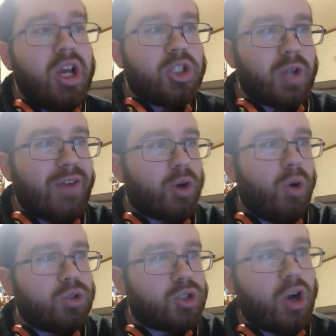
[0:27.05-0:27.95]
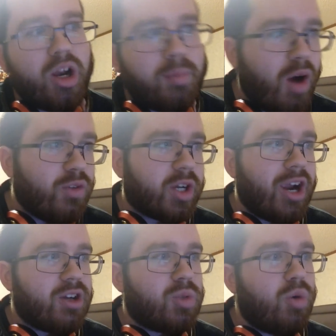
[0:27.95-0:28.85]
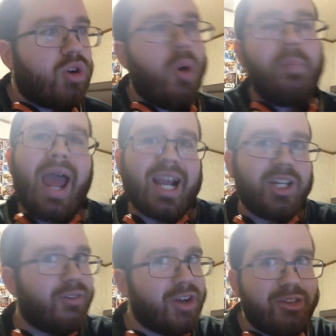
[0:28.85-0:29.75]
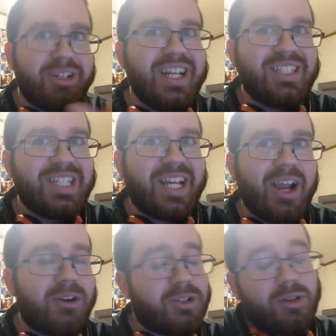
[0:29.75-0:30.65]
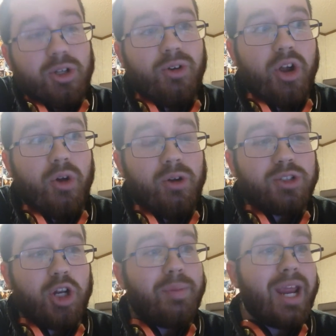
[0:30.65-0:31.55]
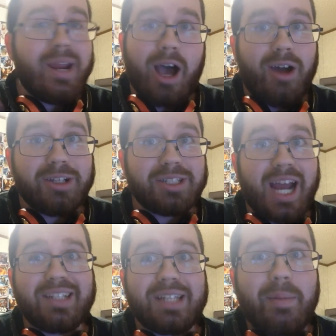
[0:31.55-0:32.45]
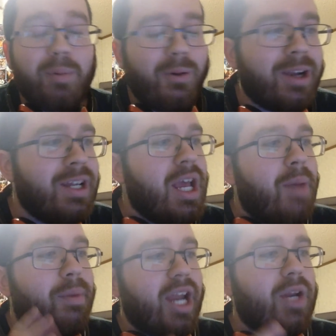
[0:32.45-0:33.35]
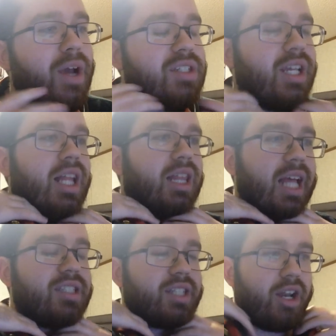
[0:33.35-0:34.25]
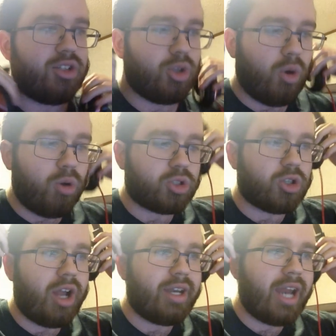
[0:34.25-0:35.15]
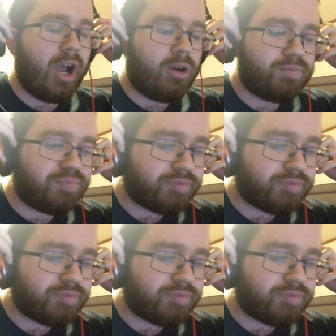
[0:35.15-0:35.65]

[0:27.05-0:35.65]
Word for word: So after Ultron, a Marvel character, we'll go back and do another DC character. Don't know who it's going to be. I'll decide at that point. But anyways, let's get into Ultron now.